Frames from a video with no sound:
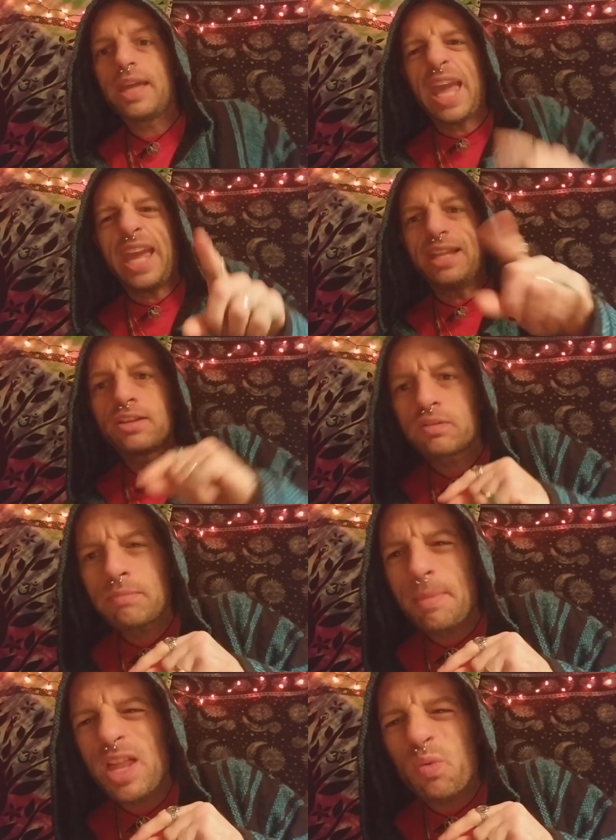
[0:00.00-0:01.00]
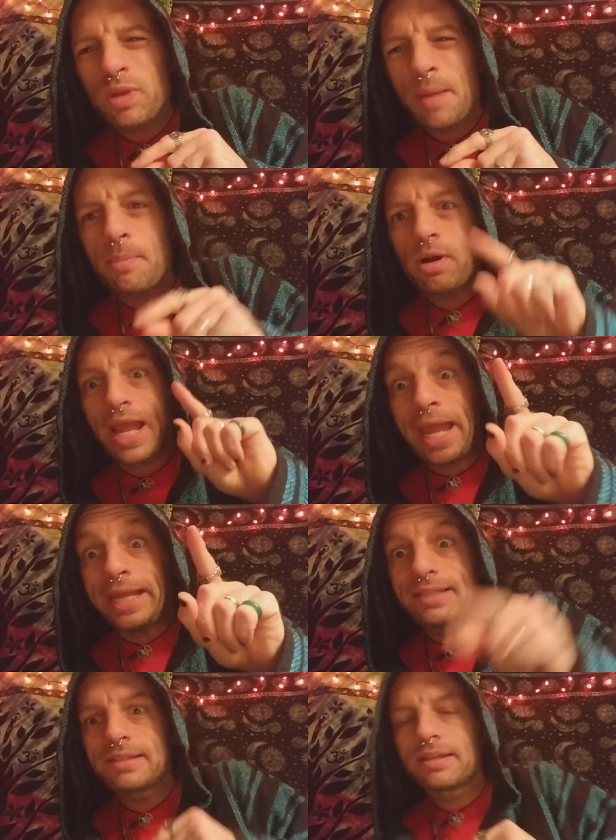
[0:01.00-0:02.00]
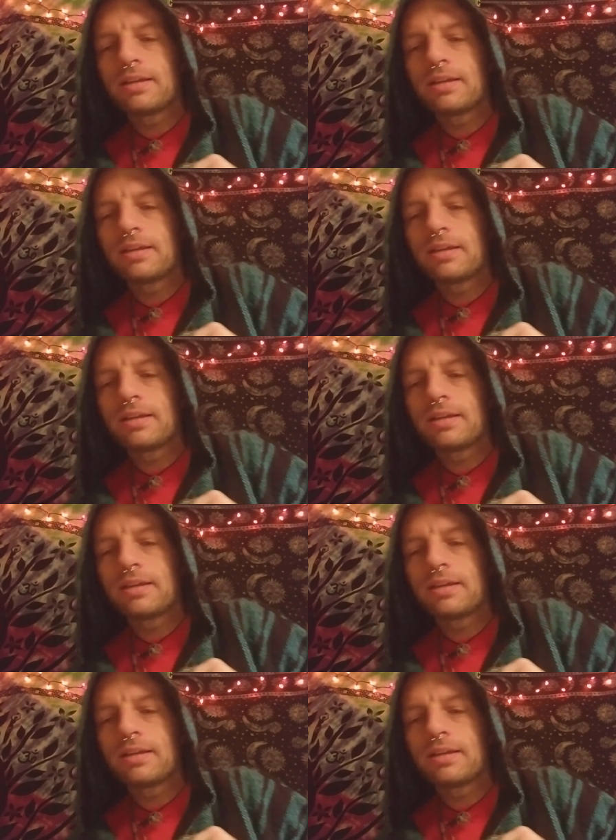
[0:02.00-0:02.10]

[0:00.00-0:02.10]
8. Just remember that number 8.